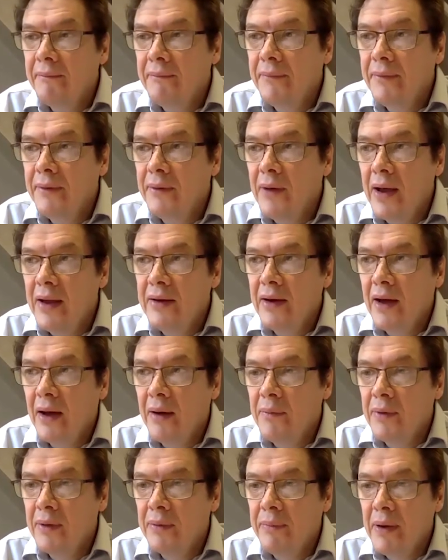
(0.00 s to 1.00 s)
you end
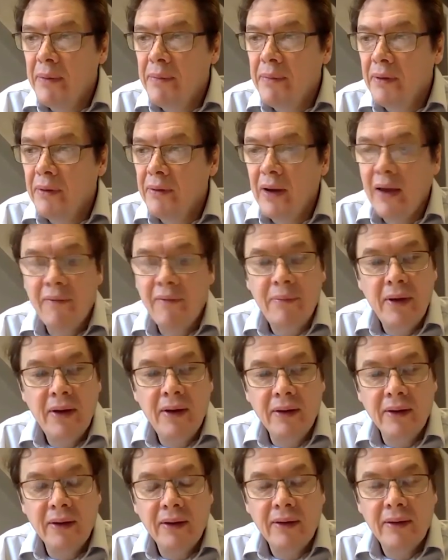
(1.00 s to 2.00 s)
up with people left
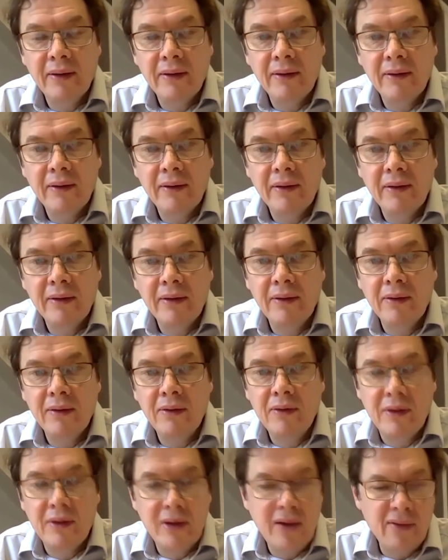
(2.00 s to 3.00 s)
behind
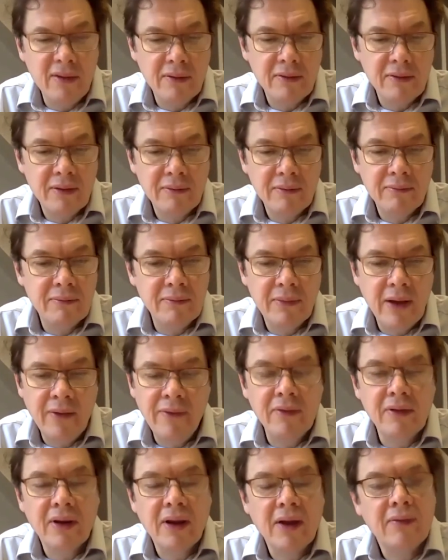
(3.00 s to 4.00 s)
who can
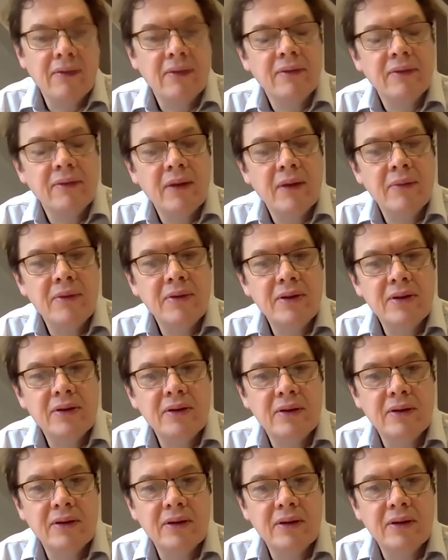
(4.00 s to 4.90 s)
never recover from that position.